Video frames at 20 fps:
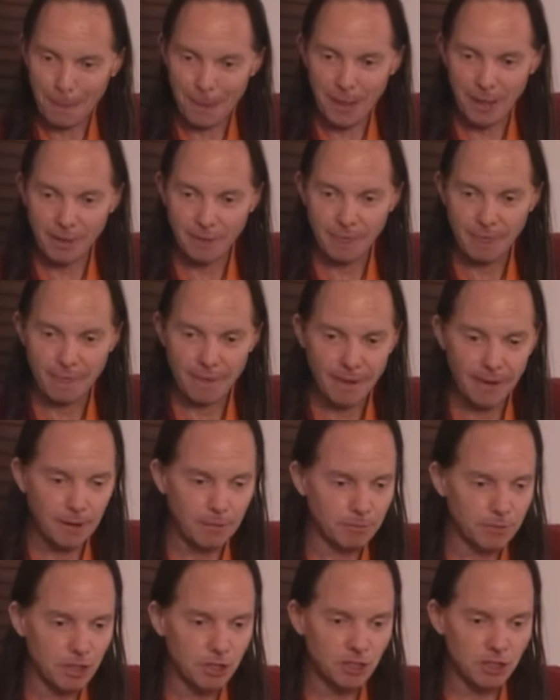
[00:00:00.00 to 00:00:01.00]
Okay?
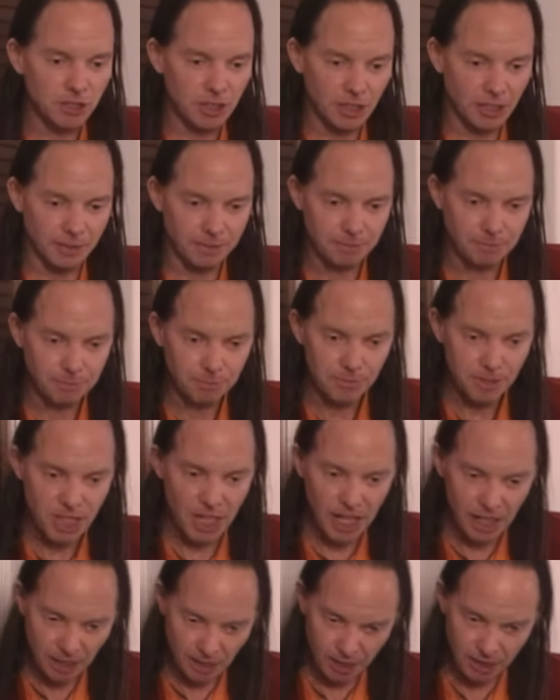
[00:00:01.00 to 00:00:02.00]
Um, this is a
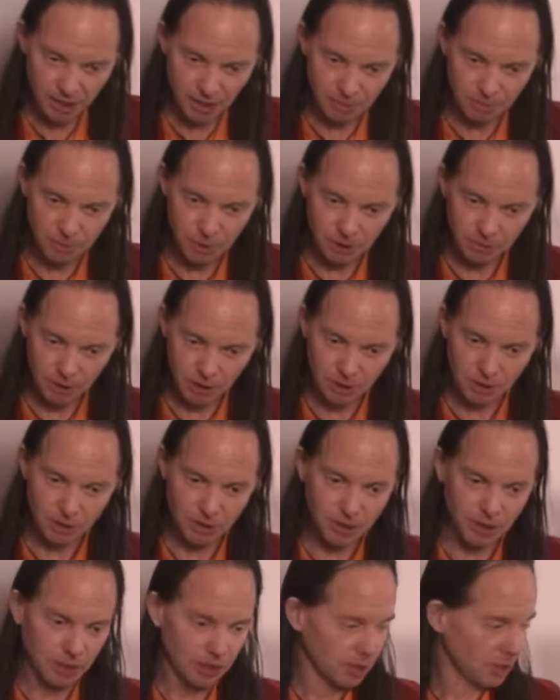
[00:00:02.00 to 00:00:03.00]
take on the previous
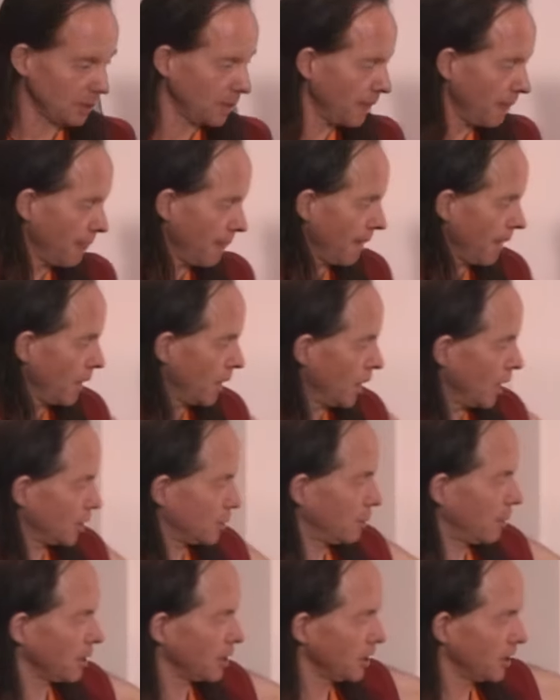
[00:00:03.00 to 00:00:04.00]
quotation,
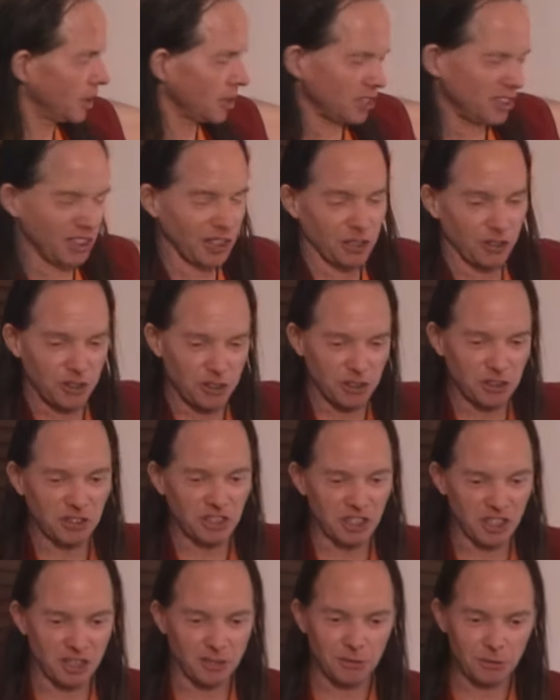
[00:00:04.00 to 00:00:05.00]
especially because there are
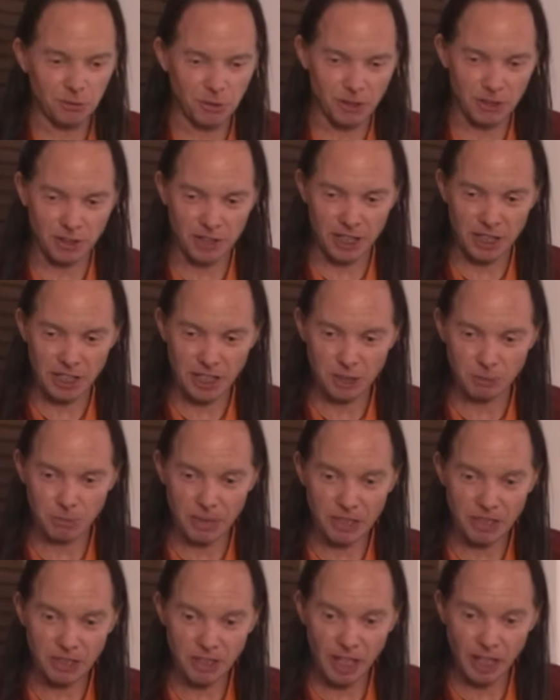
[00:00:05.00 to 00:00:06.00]
13 different realizations
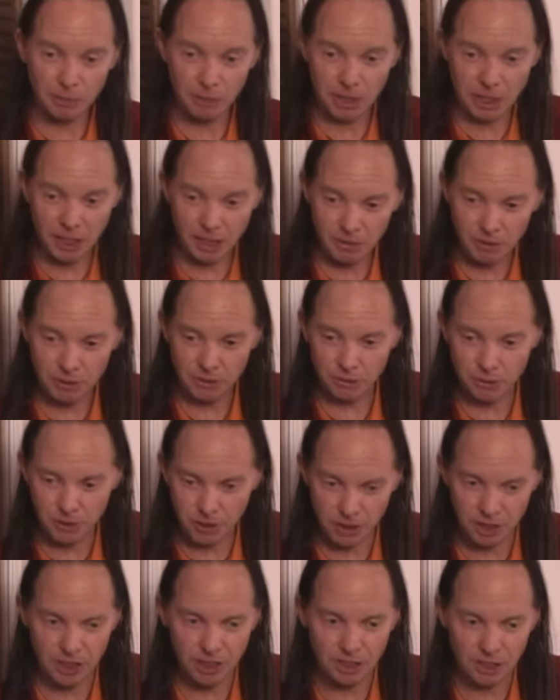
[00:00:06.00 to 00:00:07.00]
mentioned. I only gave you the
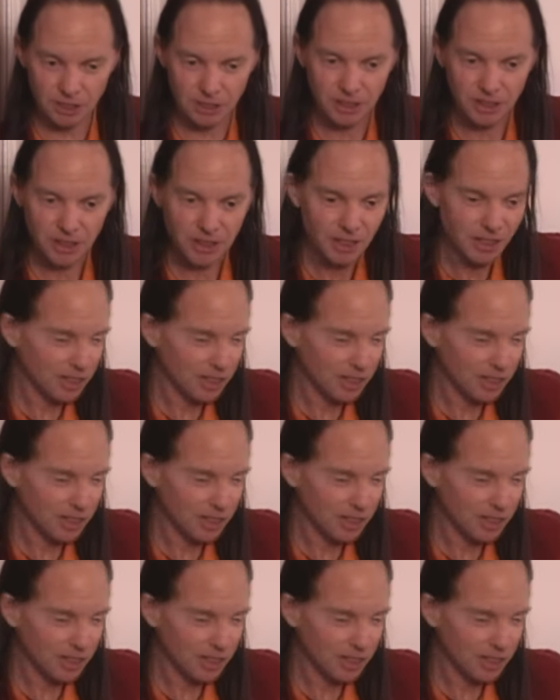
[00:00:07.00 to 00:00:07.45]
first six.